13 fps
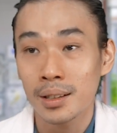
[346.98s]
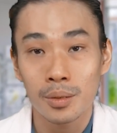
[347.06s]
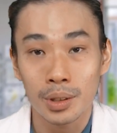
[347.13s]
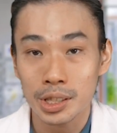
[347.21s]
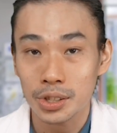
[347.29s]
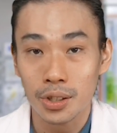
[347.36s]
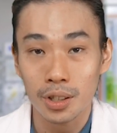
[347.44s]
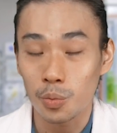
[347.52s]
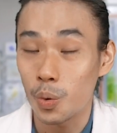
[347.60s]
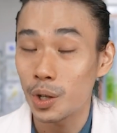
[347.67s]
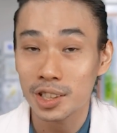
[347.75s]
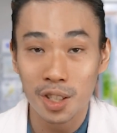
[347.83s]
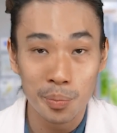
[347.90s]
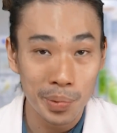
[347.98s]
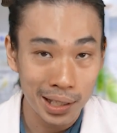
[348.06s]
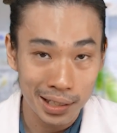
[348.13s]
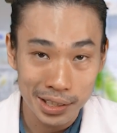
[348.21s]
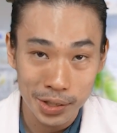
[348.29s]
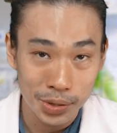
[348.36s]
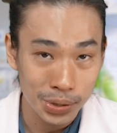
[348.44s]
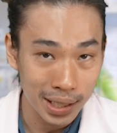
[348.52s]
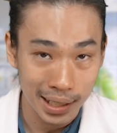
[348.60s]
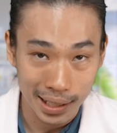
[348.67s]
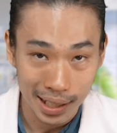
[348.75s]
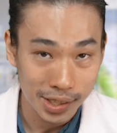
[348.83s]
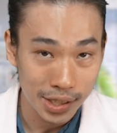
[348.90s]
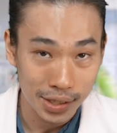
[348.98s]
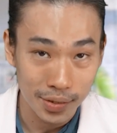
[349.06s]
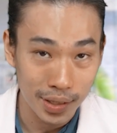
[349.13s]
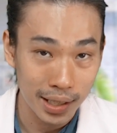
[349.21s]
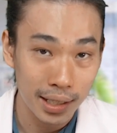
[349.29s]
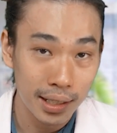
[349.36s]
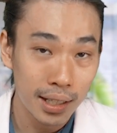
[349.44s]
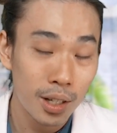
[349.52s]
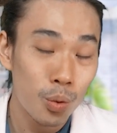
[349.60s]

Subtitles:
what is called watermelon juice, and etc.